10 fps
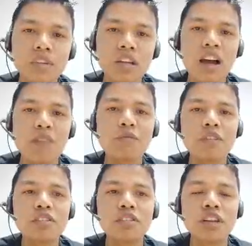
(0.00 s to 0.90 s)
After
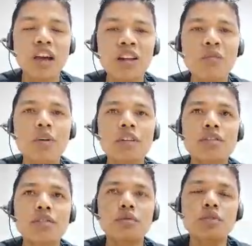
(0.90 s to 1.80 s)
salt
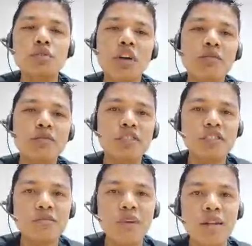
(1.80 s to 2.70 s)
forest, we do have
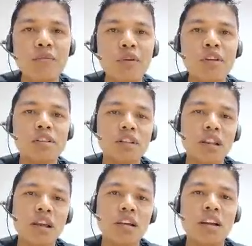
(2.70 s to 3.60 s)
cedar pine forest.
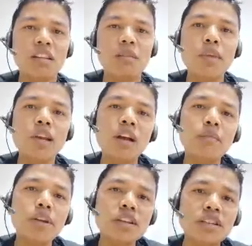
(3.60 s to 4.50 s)
Like at the middle of
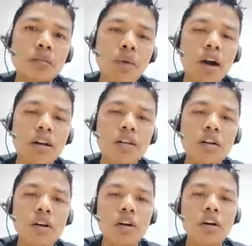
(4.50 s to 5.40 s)
the national park,
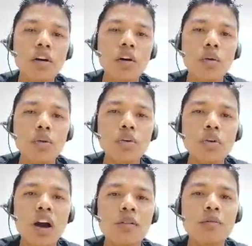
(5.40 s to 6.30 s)
we do
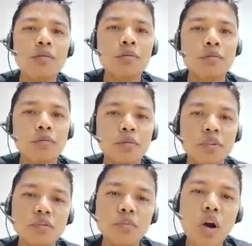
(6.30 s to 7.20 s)
have
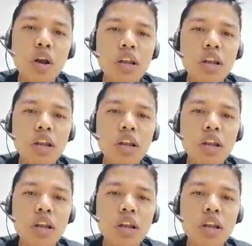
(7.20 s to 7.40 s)
small